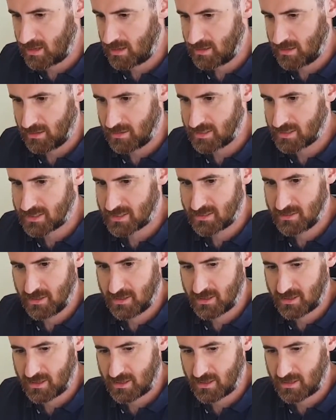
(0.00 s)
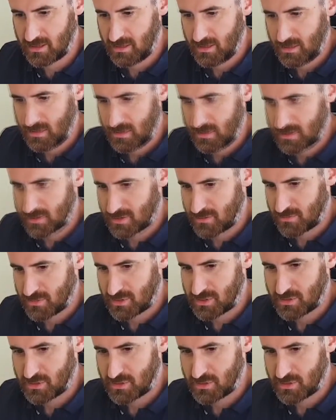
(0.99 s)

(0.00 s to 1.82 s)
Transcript: This is not a sort of a